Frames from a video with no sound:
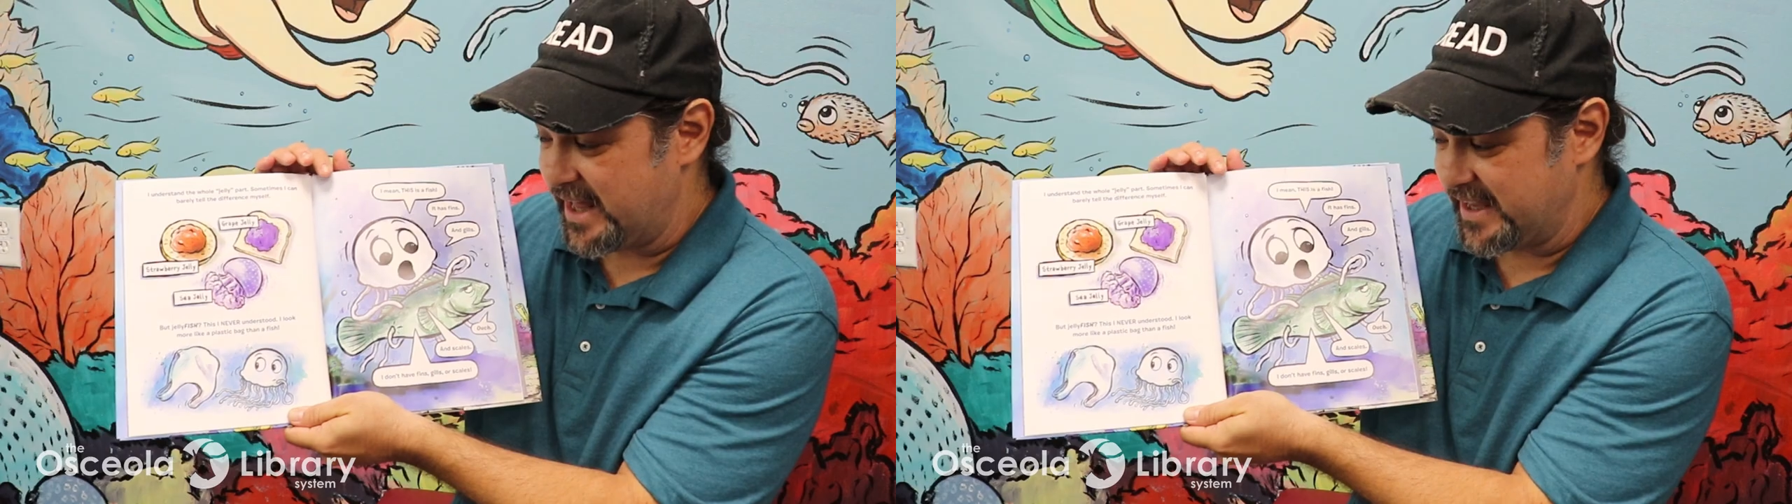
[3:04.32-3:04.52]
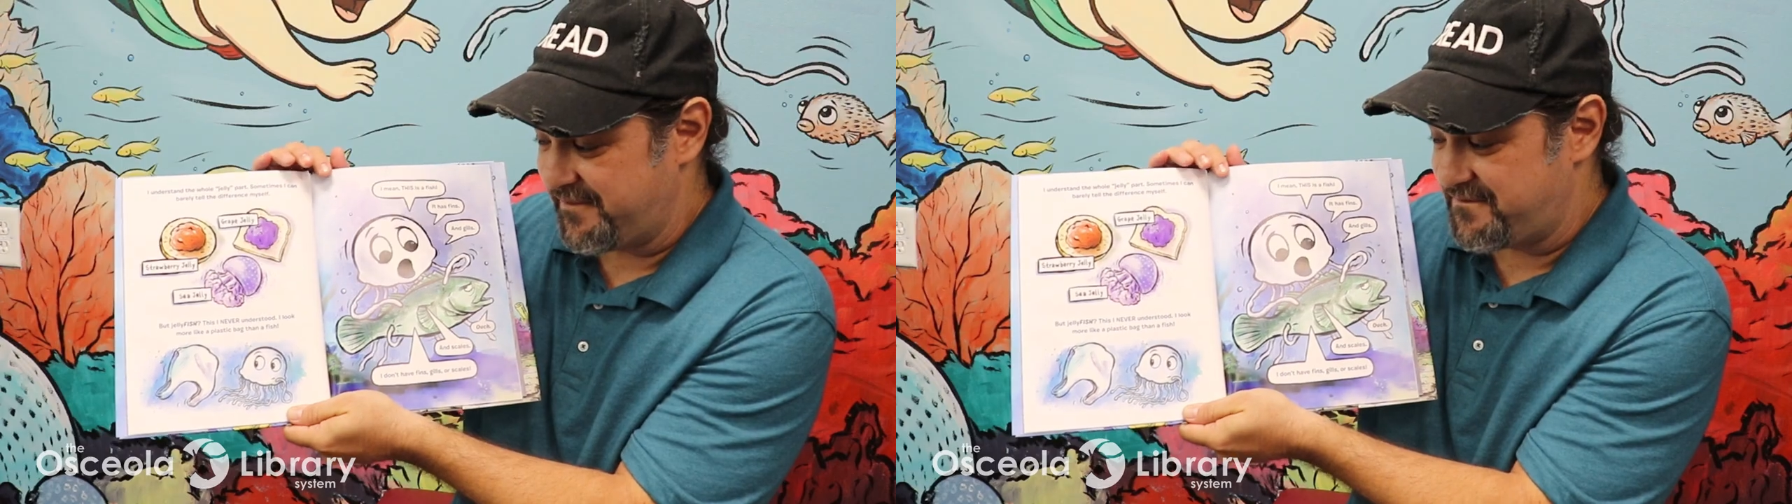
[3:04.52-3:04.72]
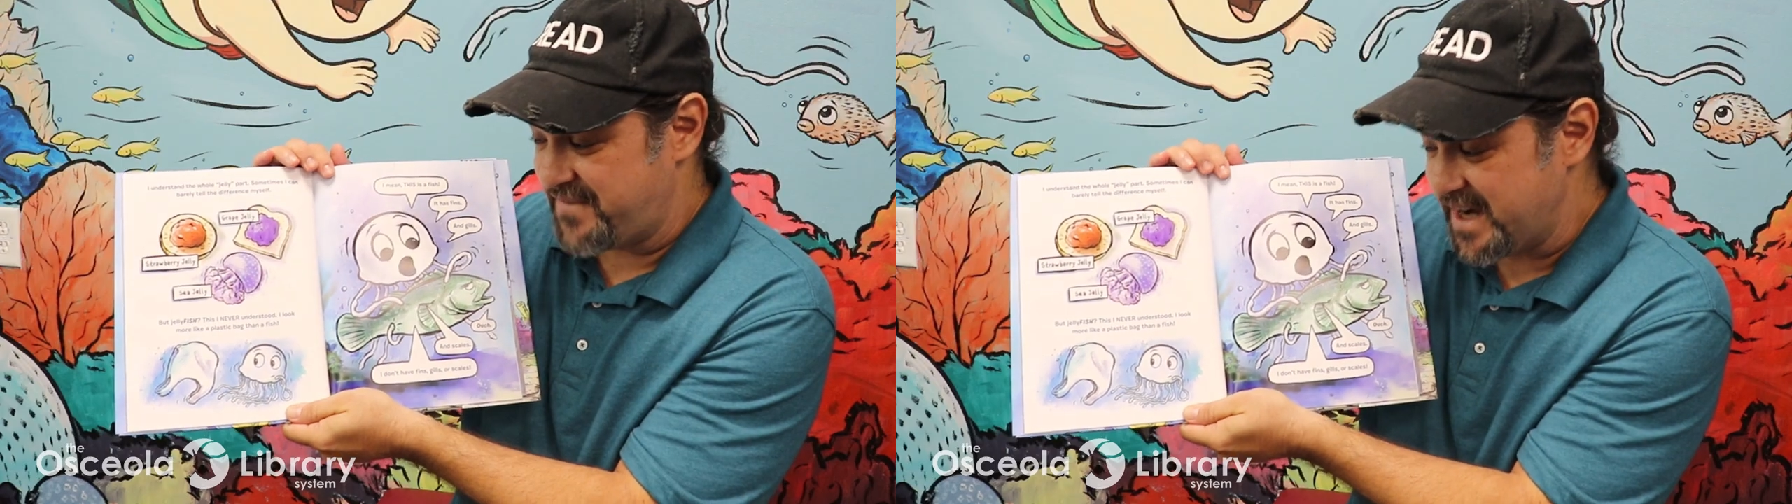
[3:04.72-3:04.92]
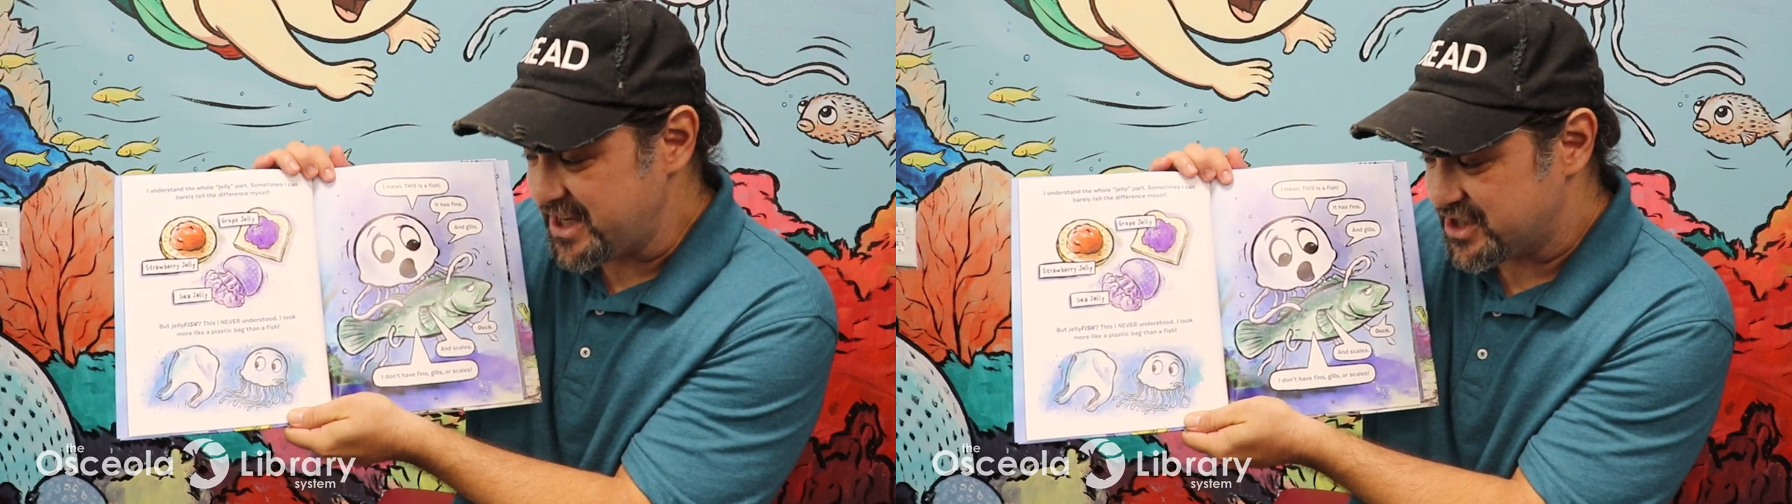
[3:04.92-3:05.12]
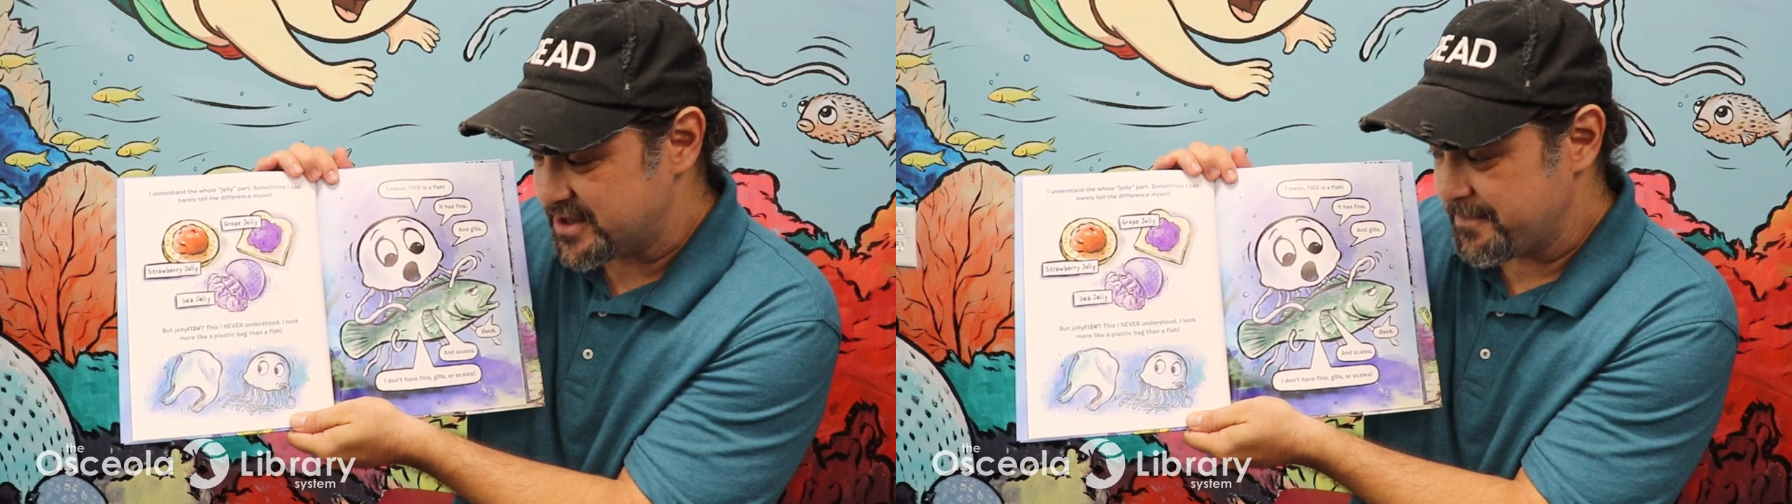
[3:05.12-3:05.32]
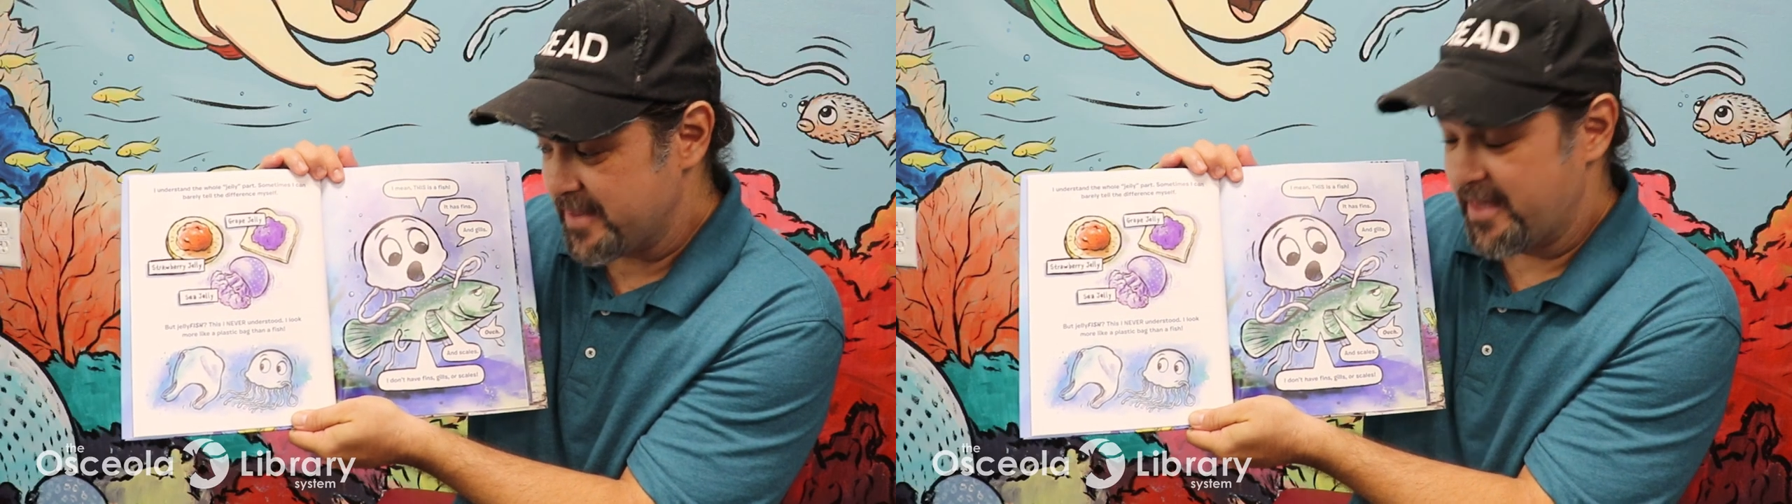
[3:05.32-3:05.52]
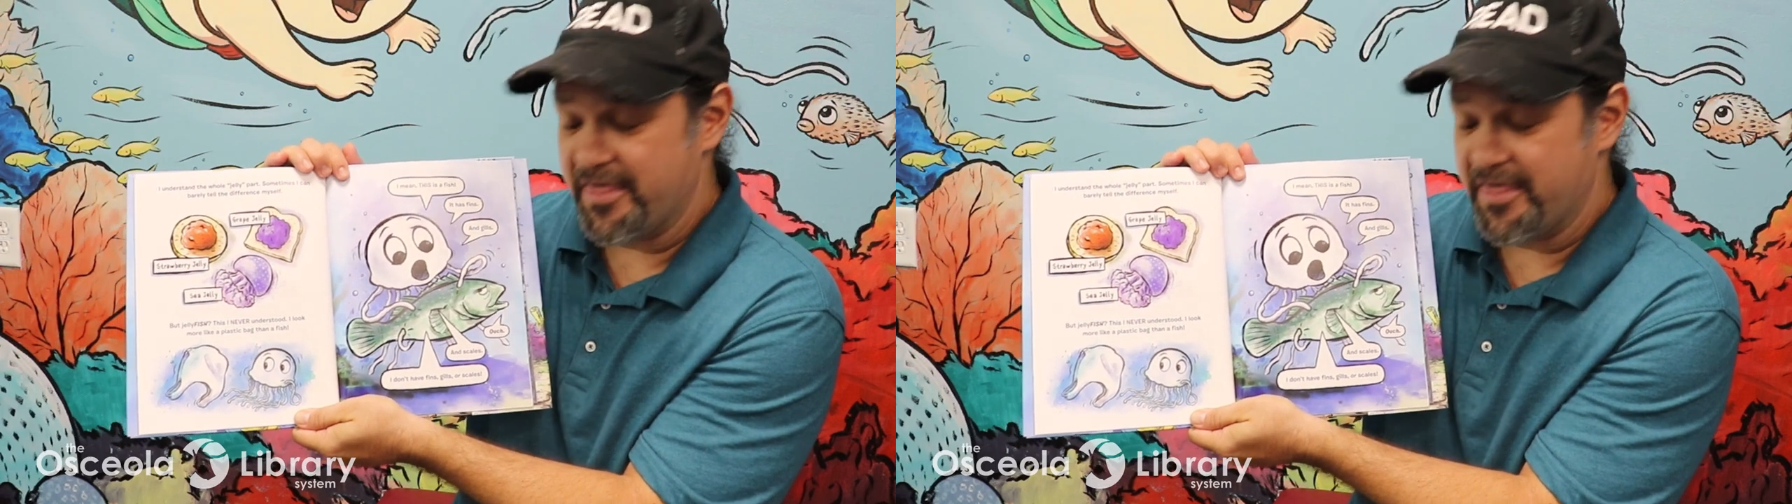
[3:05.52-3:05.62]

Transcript: jellyfish,